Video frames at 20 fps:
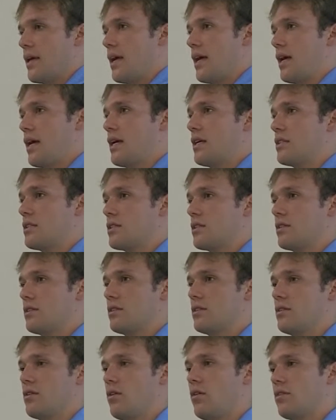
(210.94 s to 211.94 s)
And
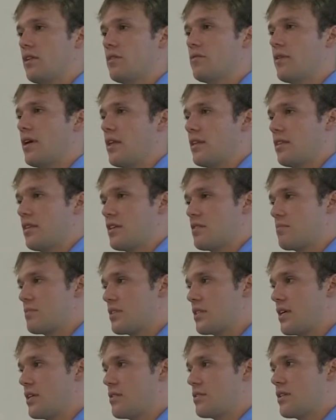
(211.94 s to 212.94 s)
the only way that these
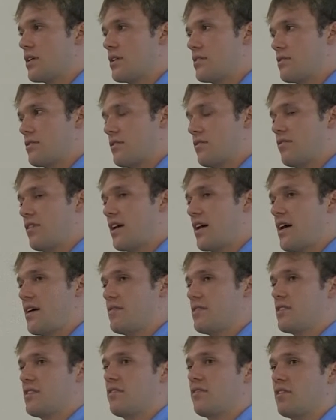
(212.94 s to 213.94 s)
mosquitoes can
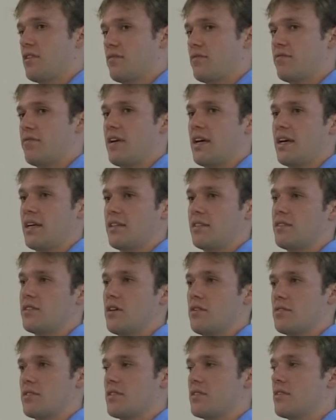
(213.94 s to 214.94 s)
survive is if they're fed
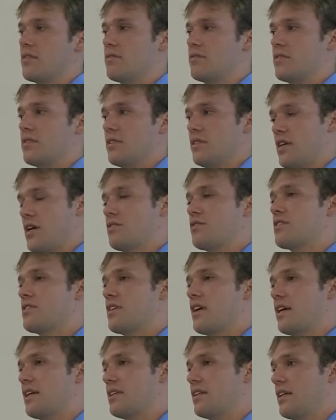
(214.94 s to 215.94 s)
doses of
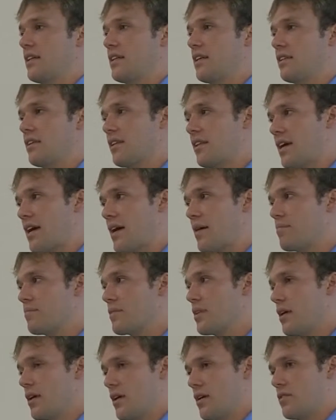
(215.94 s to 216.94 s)
tetracycline in the lab.
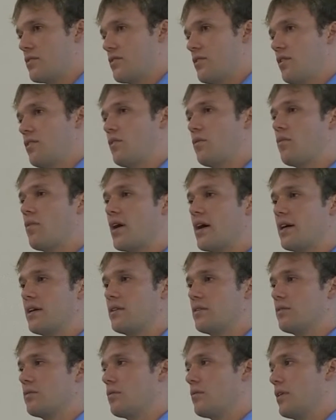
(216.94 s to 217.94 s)
So in the
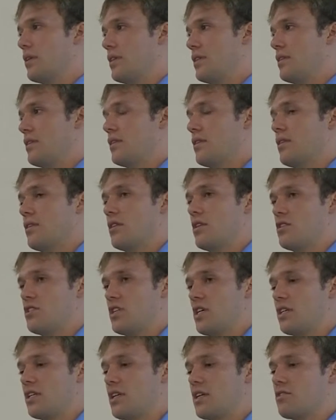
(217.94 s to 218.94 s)
wild, when the
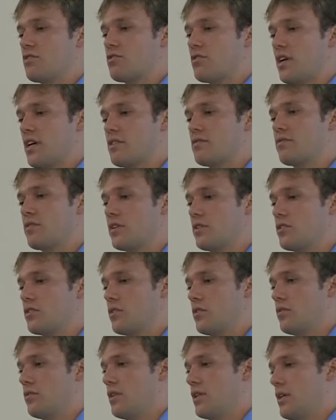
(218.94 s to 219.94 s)
gene gets transferred
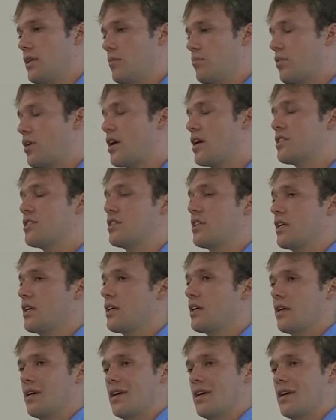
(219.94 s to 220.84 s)
to the progeny,